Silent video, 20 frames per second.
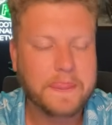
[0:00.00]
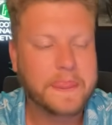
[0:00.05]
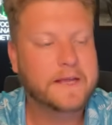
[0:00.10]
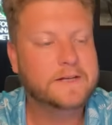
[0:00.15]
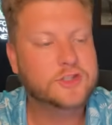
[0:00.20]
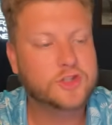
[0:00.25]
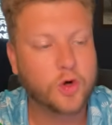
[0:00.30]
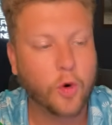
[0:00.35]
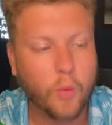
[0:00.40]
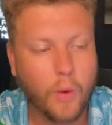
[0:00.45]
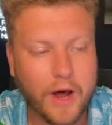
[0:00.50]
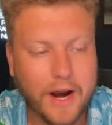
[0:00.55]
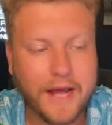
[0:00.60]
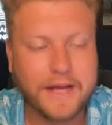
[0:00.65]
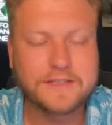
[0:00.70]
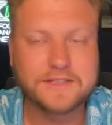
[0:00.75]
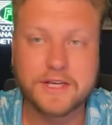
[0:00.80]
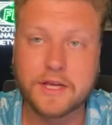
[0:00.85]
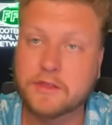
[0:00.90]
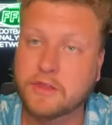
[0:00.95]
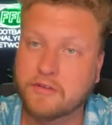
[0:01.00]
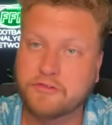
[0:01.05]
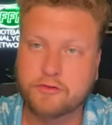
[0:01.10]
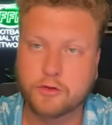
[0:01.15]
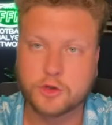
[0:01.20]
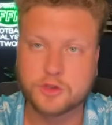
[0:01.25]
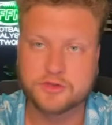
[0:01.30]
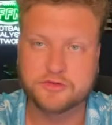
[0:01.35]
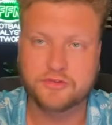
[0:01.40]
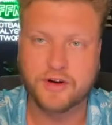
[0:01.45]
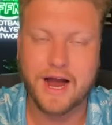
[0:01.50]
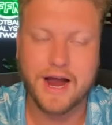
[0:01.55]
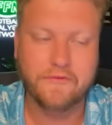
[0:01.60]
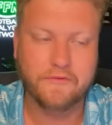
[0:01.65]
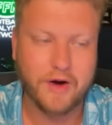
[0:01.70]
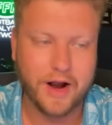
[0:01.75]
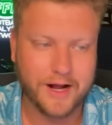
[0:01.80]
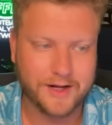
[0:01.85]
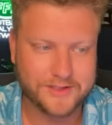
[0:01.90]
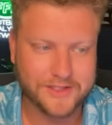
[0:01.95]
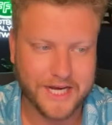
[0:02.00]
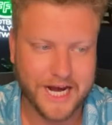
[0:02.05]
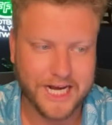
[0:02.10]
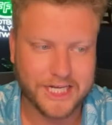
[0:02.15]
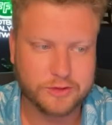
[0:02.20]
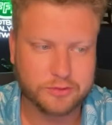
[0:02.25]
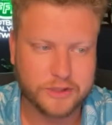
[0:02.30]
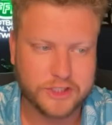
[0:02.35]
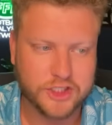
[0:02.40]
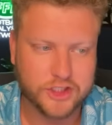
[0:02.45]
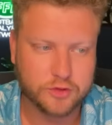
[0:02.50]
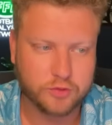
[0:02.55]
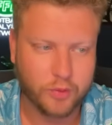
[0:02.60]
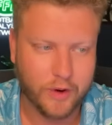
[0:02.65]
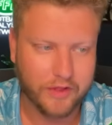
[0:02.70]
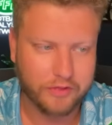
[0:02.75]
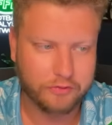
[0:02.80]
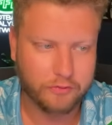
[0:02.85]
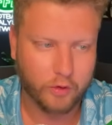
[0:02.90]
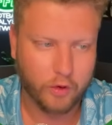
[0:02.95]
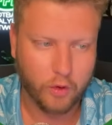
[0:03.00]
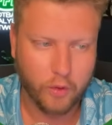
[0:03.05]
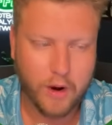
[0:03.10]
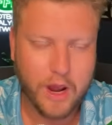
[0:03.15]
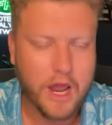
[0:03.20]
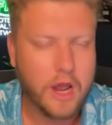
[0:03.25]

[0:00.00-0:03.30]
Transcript: So what I did the first 5 rounds, as we just went through,